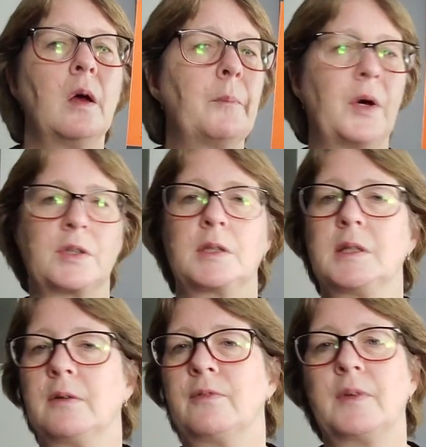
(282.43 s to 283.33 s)

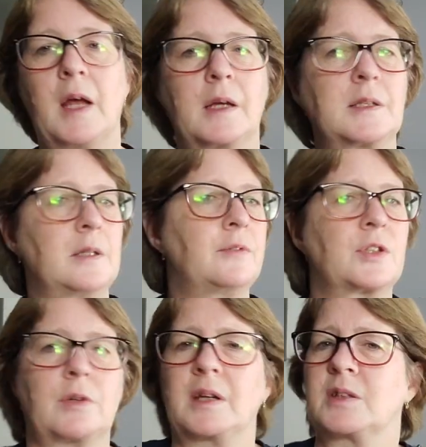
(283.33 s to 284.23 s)
positive, negative,
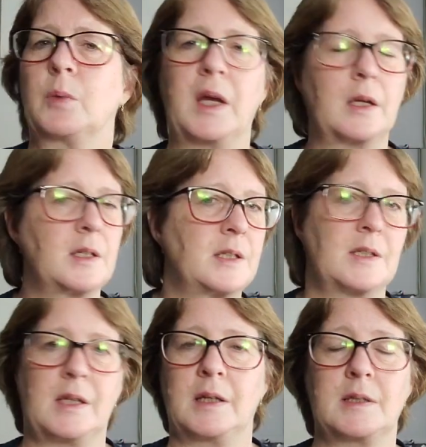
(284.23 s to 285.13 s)
strengths, weaknesses,
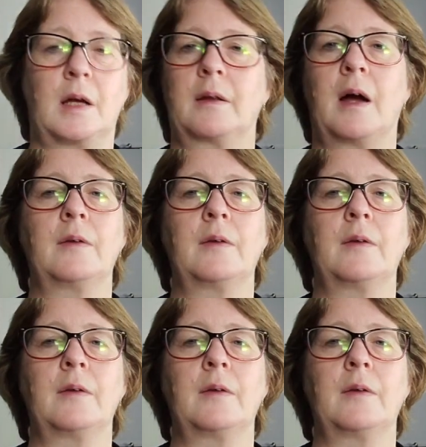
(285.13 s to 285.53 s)
things like that.